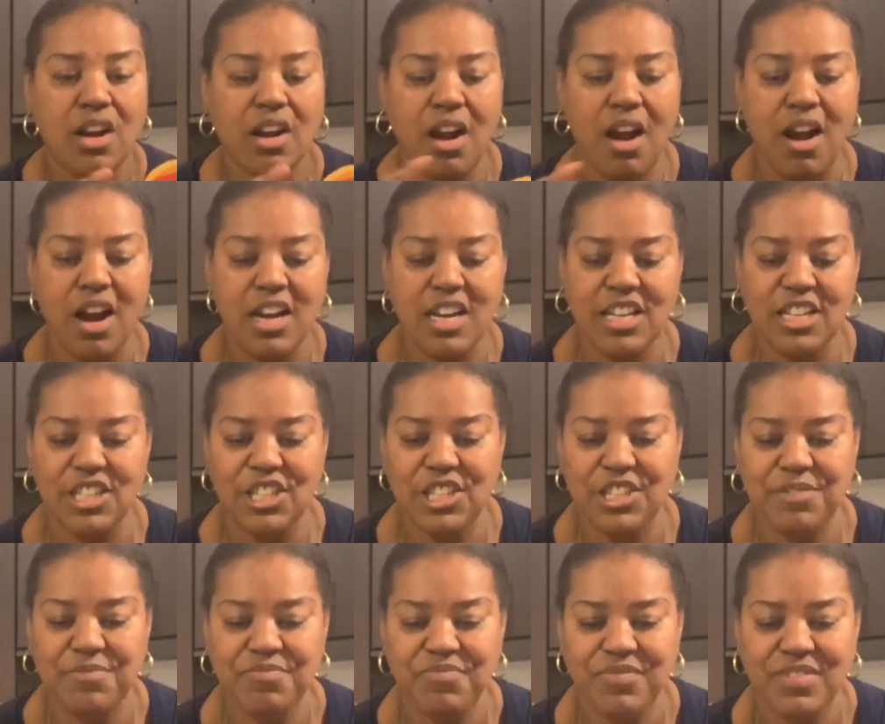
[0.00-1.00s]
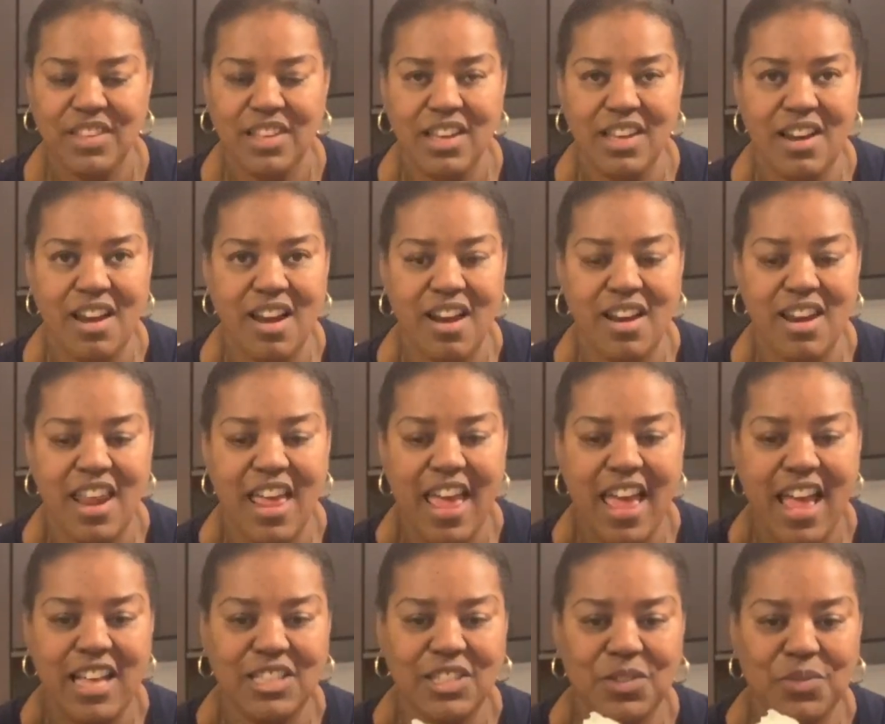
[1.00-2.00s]
garnish. And our
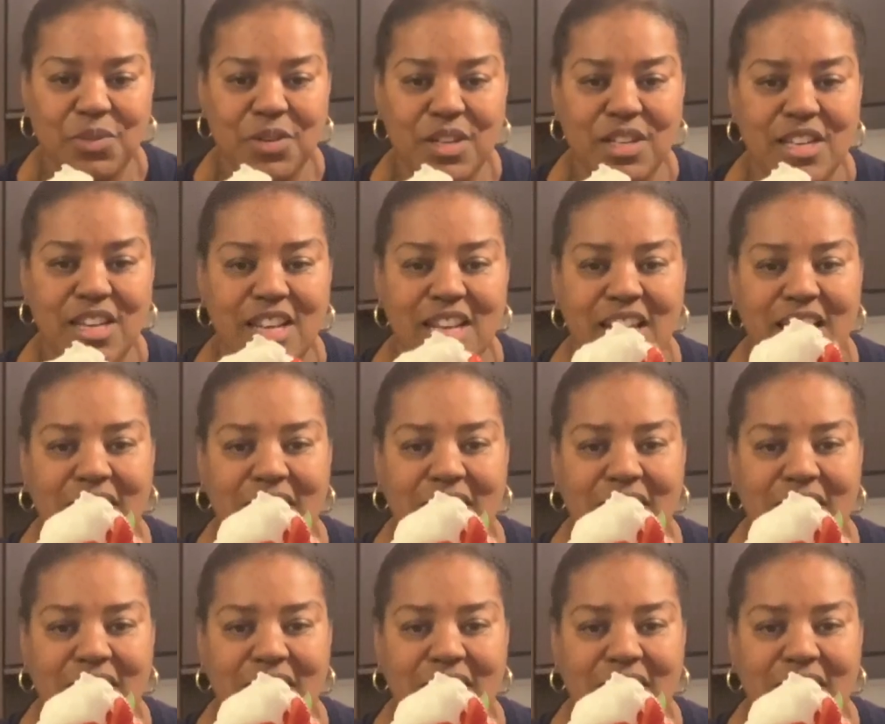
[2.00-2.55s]
last one,